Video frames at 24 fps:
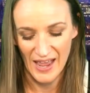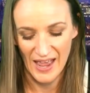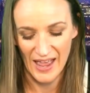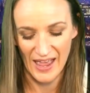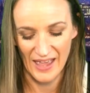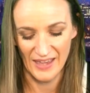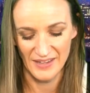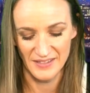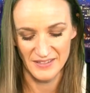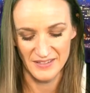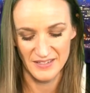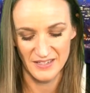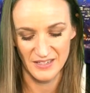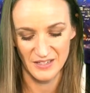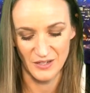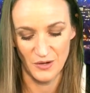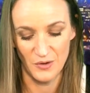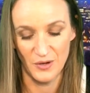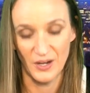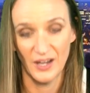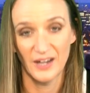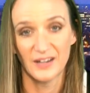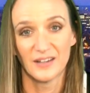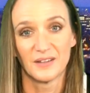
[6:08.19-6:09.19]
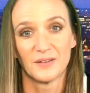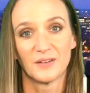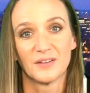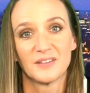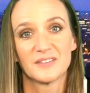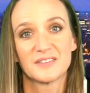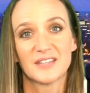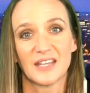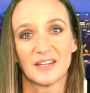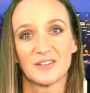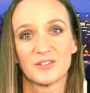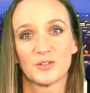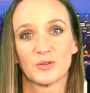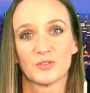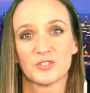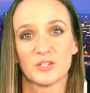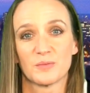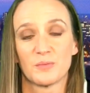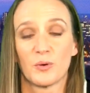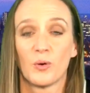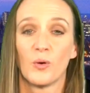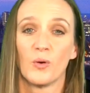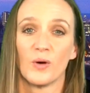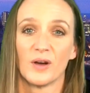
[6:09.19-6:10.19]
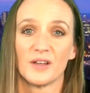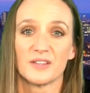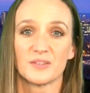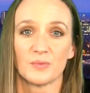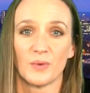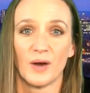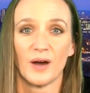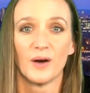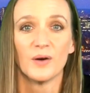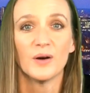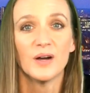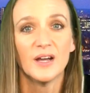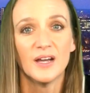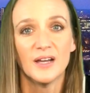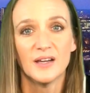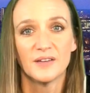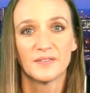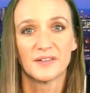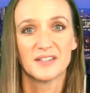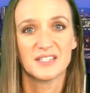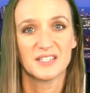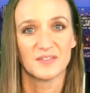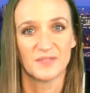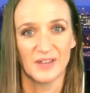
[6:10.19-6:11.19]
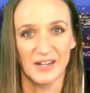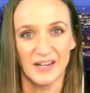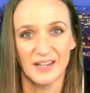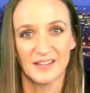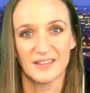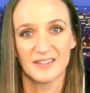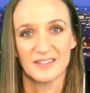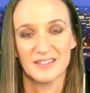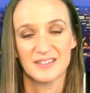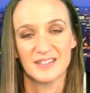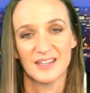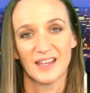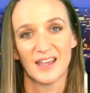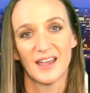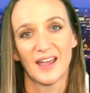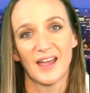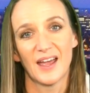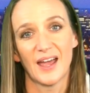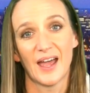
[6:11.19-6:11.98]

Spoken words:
And you can send your support as well for civilians